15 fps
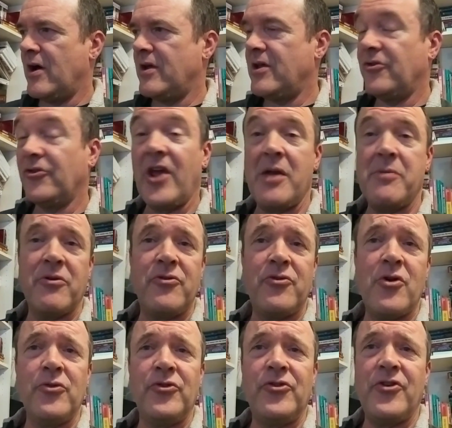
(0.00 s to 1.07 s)
his Game of
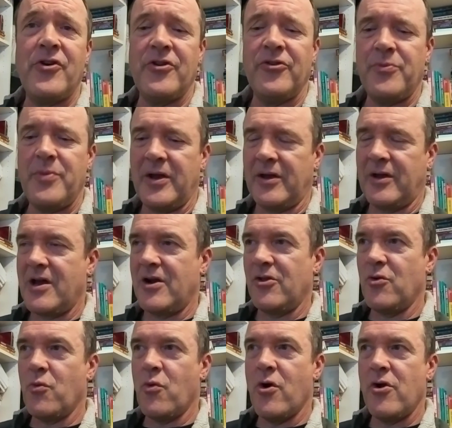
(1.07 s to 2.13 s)
Thrones series being kind of
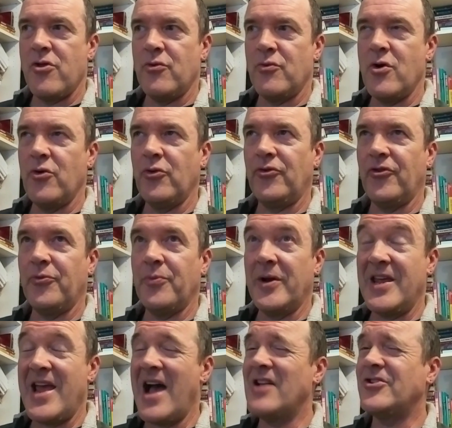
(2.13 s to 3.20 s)
the War of the Roses, but
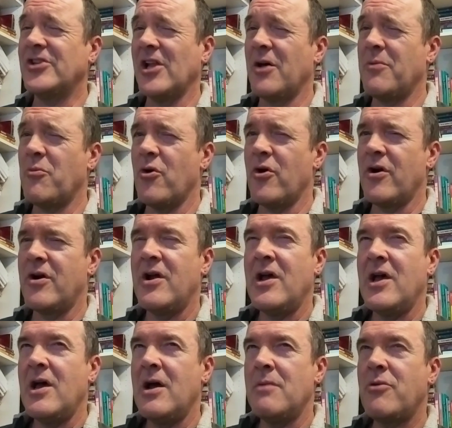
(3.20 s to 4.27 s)
he adds a lot more,
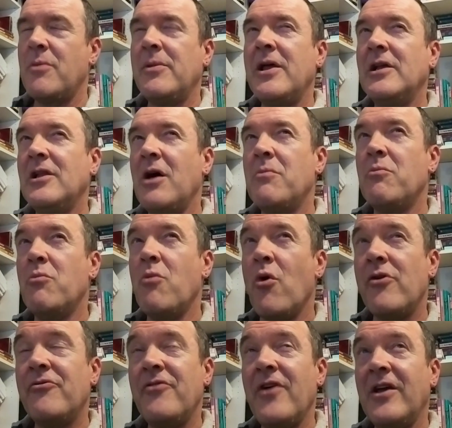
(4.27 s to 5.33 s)
probably a lot
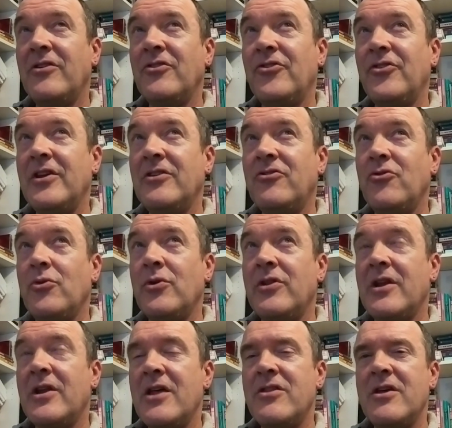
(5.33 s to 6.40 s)
more fantasy into it
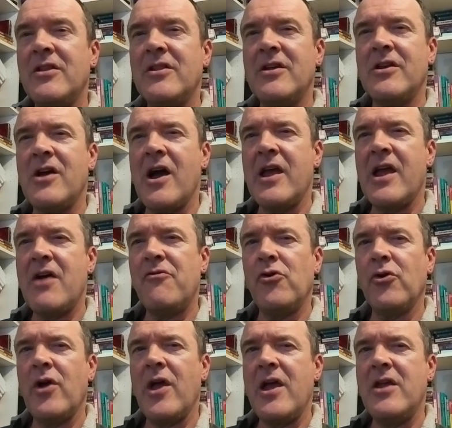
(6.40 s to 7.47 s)
than I think that Guy
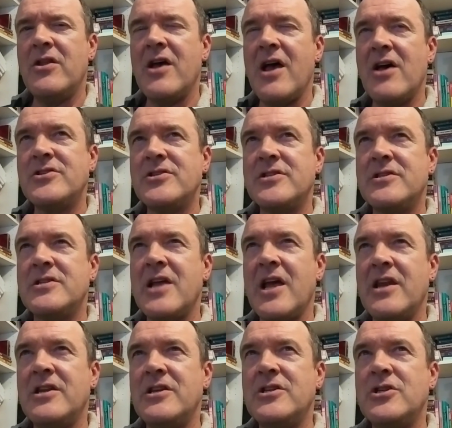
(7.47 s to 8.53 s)
Gavrilcade has
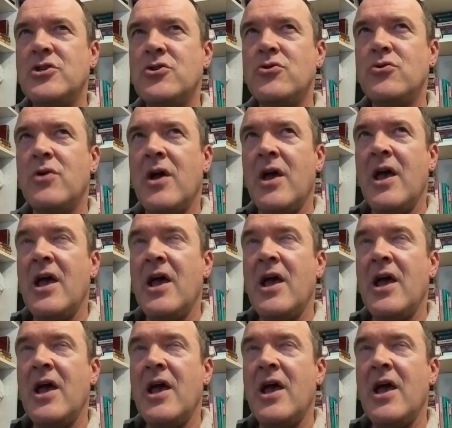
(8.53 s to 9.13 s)
tended to do.